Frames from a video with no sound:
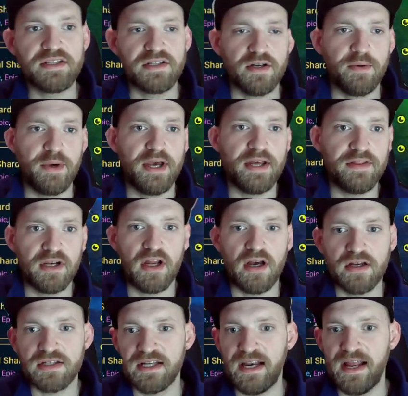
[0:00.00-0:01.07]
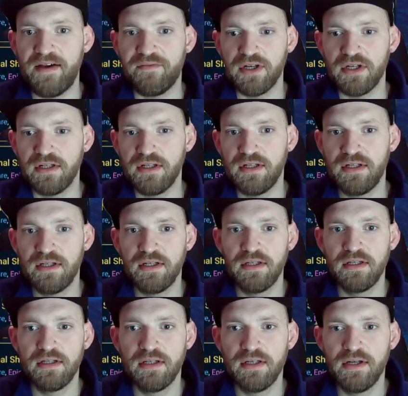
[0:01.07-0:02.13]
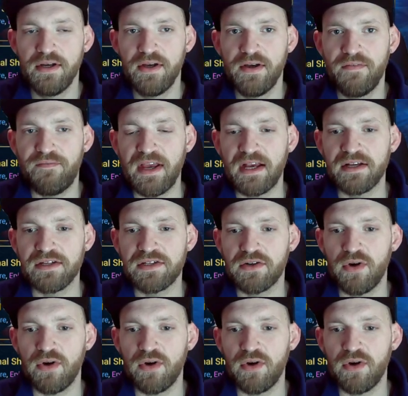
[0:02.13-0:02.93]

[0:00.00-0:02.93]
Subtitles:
do it. The last 11. Fingers